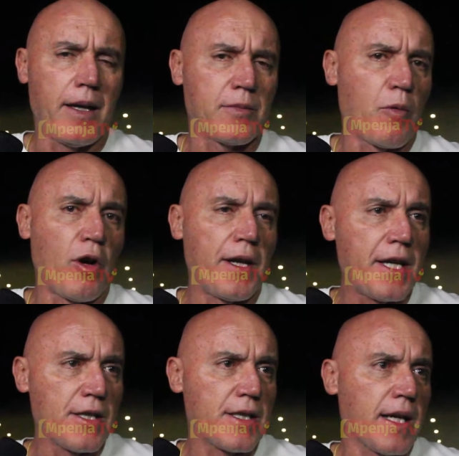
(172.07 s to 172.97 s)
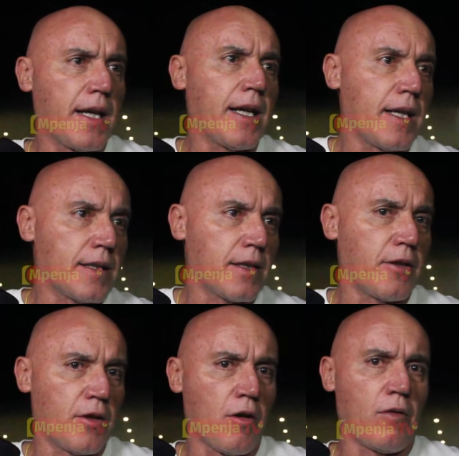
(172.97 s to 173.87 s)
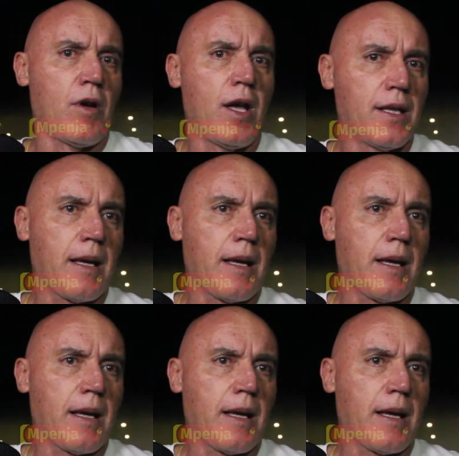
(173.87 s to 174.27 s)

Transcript: small injuries, you know,